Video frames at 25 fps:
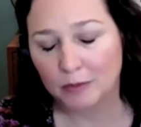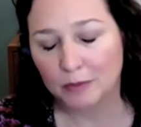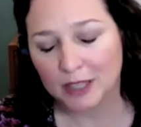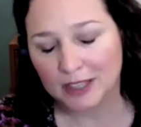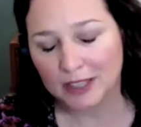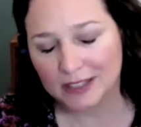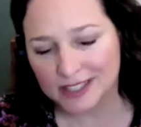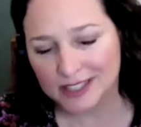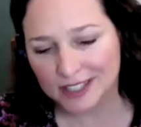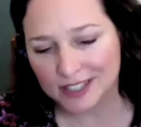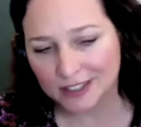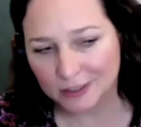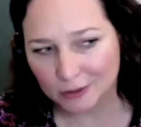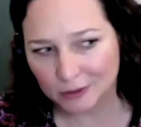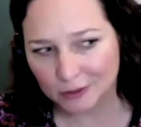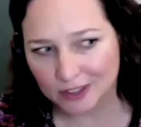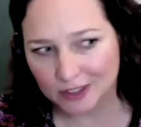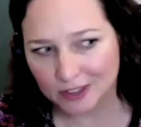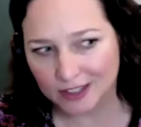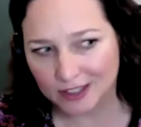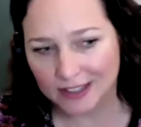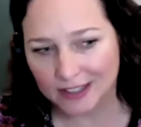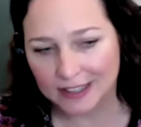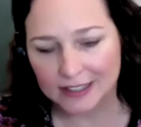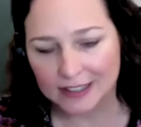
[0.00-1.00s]
Because the other
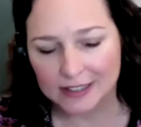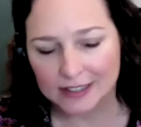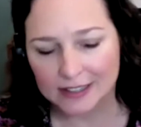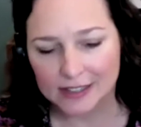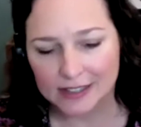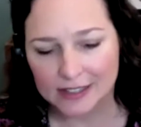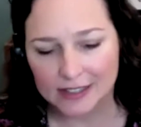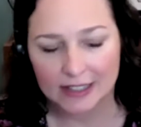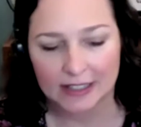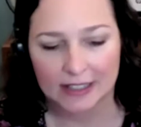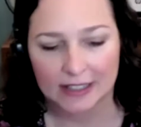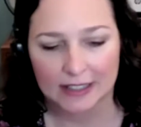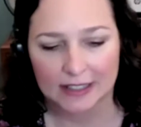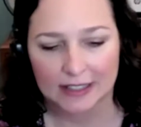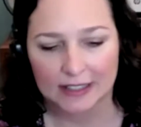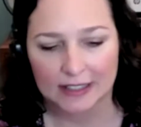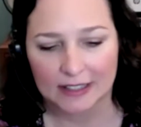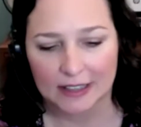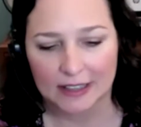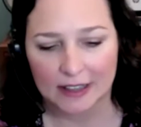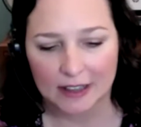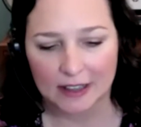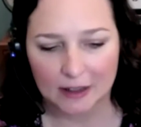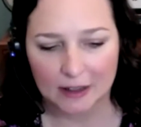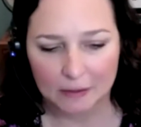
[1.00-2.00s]
thing is,
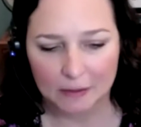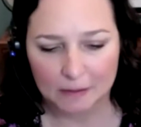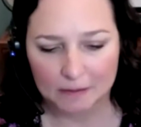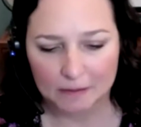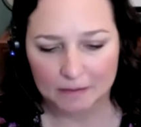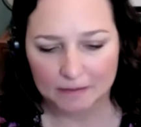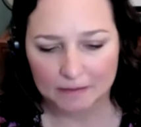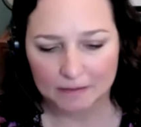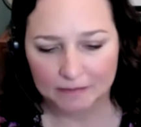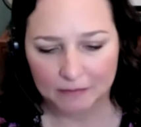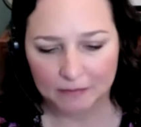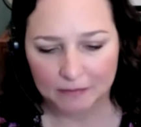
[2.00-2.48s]
um,